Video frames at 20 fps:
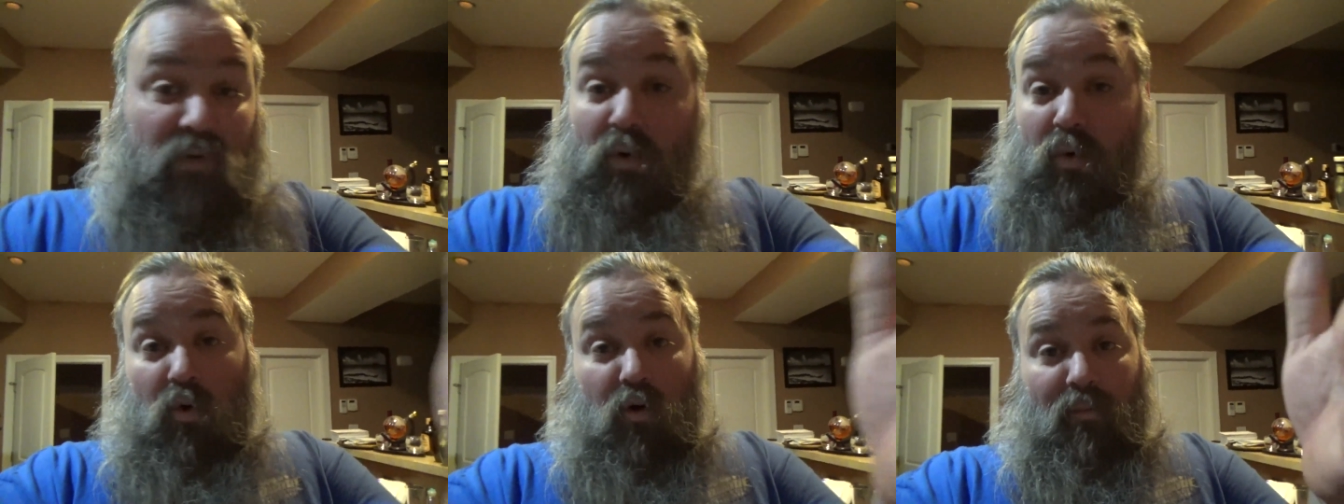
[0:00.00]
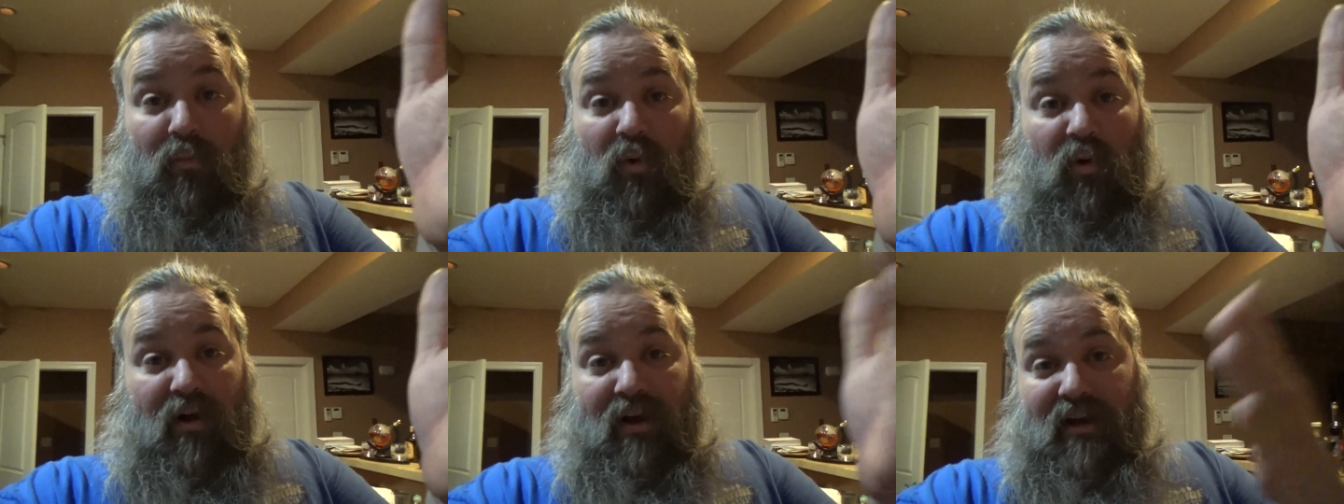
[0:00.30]

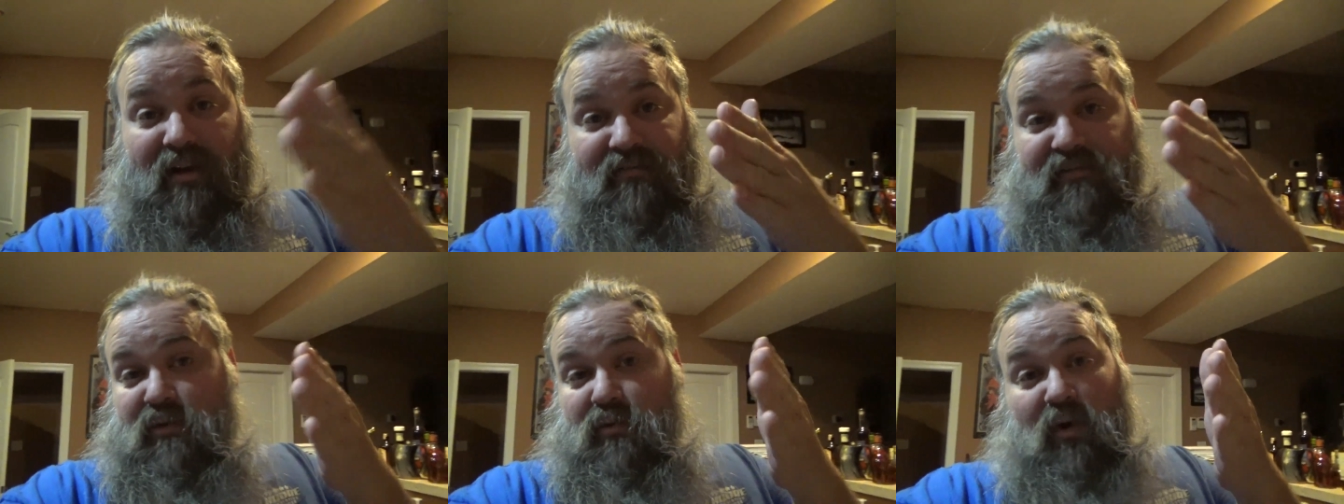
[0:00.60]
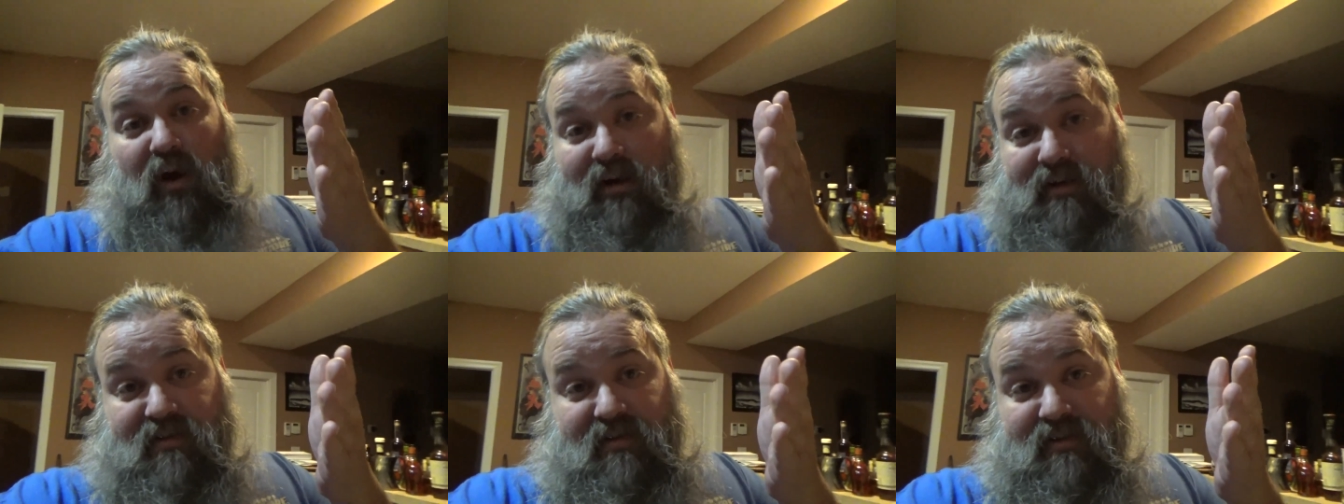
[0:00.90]
Or morning if you
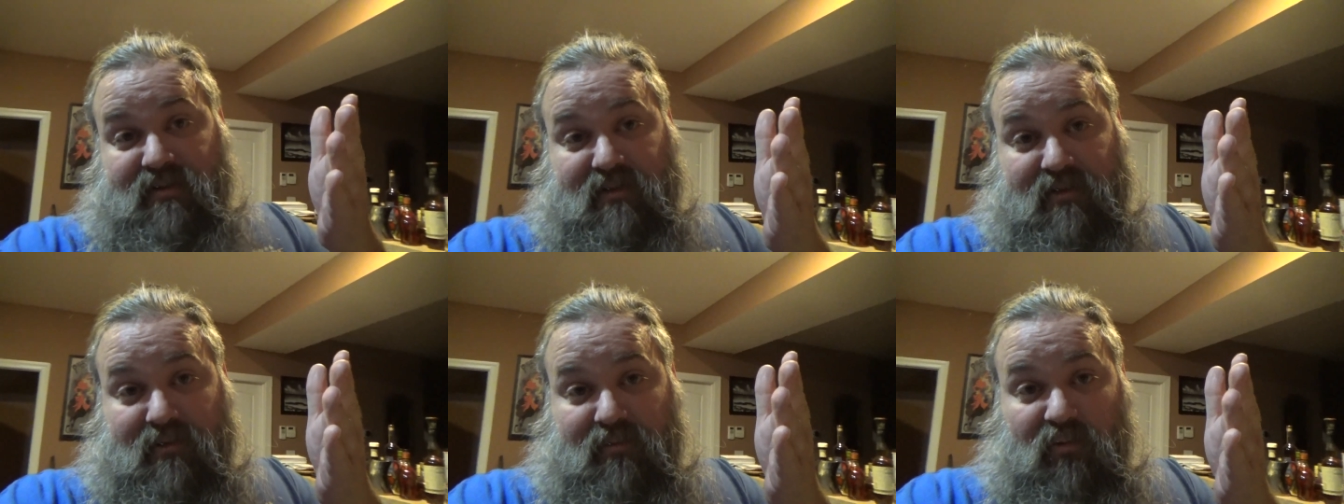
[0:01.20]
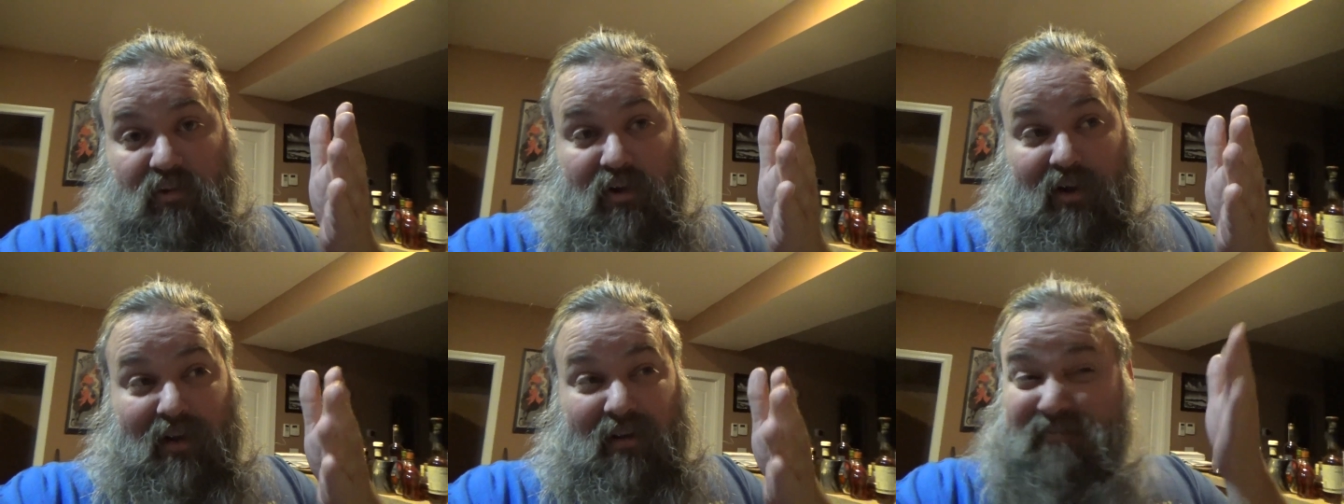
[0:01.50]
watch this in the
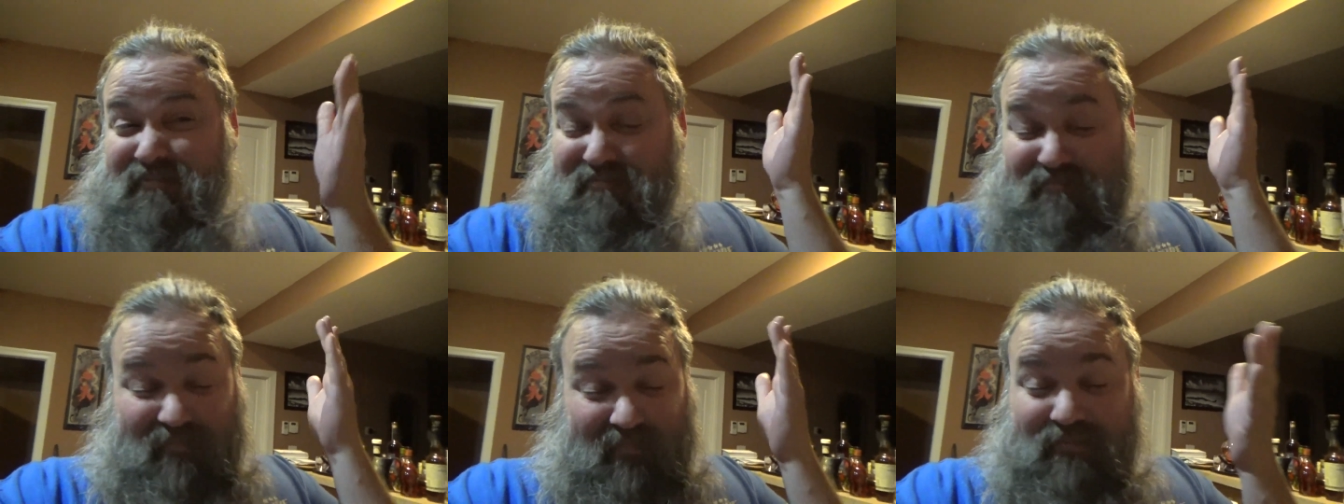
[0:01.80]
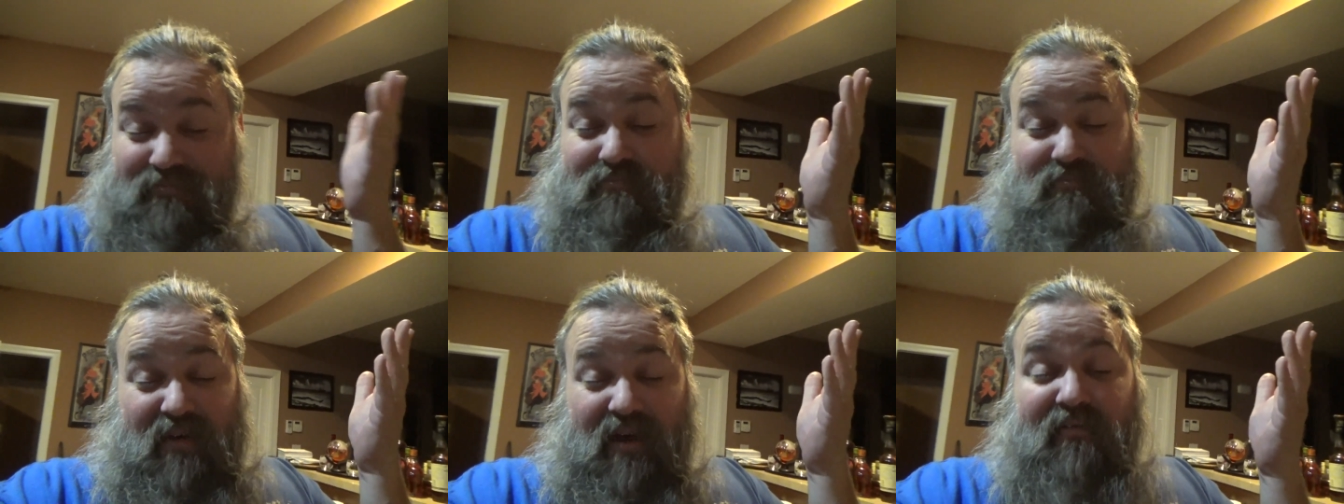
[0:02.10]
morning.
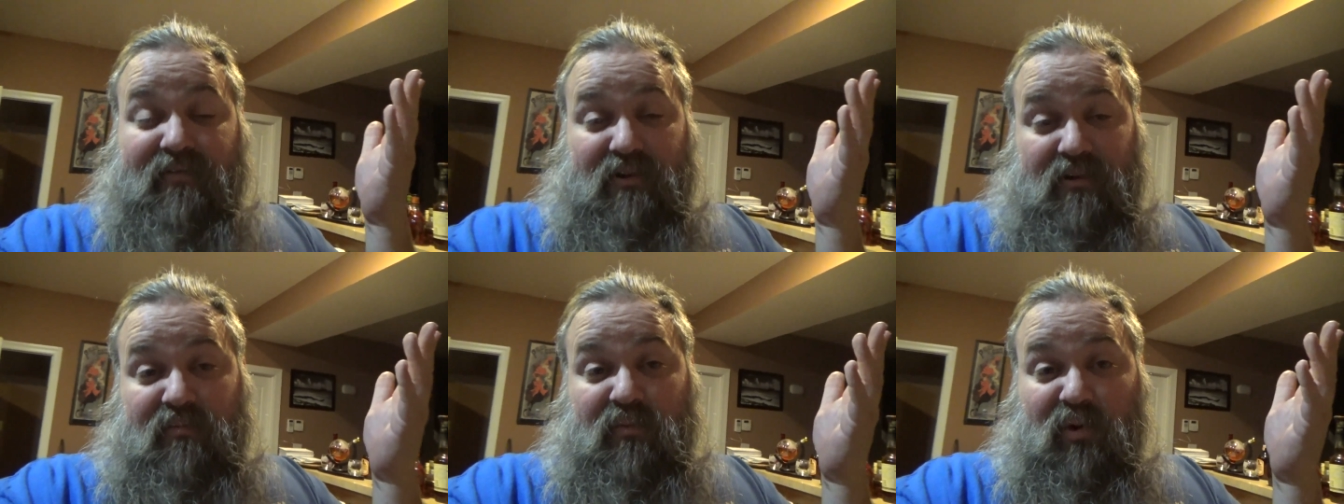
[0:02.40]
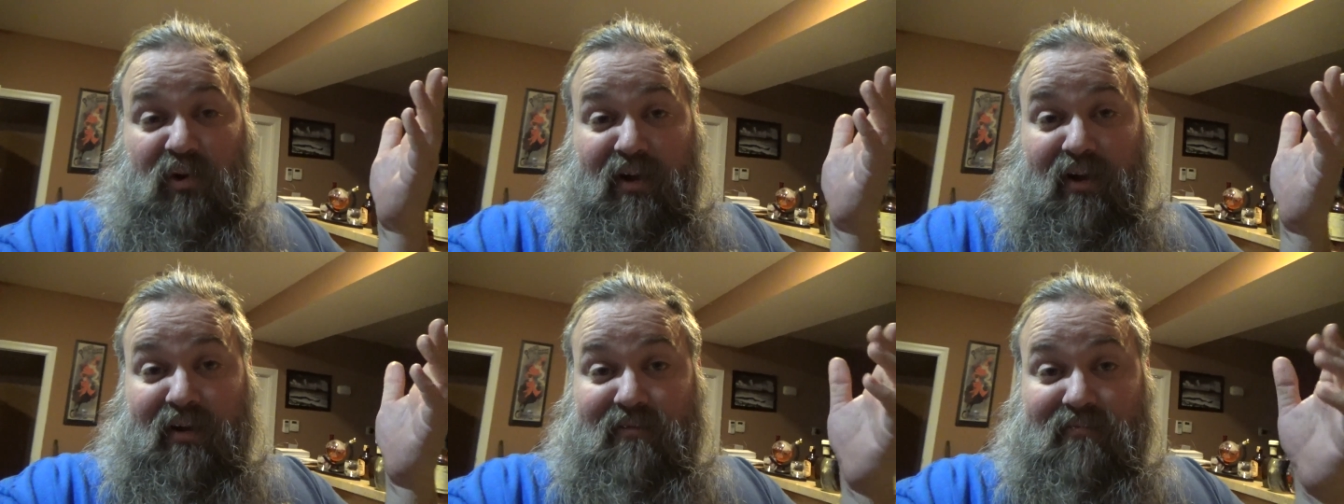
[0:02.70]
Have a good
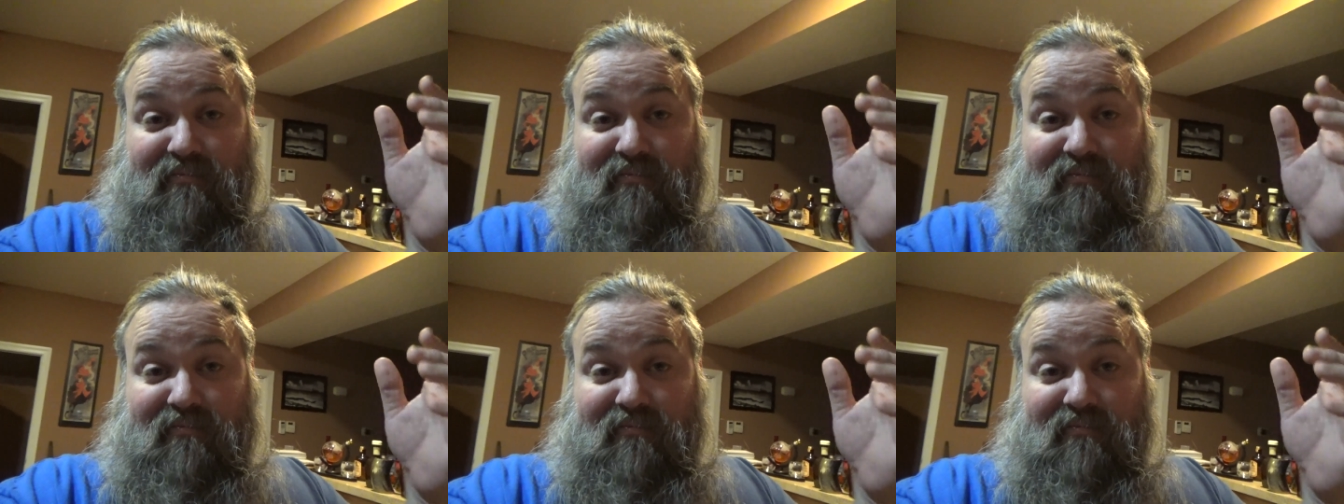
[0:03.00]
morning.